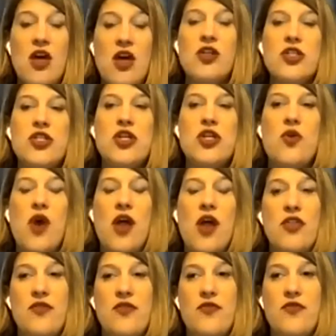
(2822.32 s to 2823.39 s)
Also,
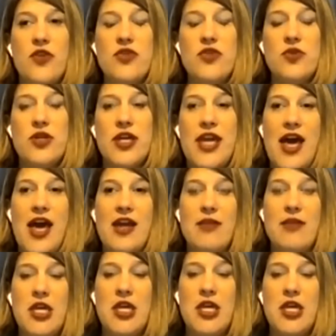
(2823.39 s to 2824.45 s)
on the Virtual
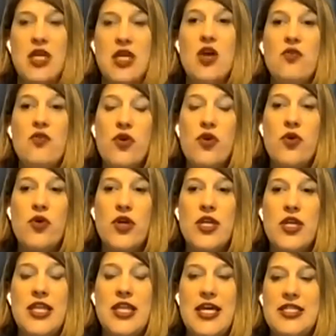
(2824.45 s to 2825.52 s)
Academy recorded
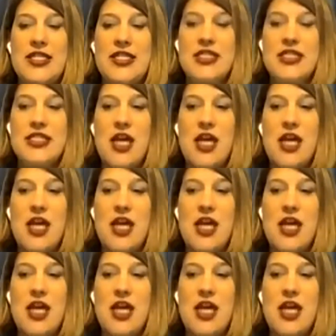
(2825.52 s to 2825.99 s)
list,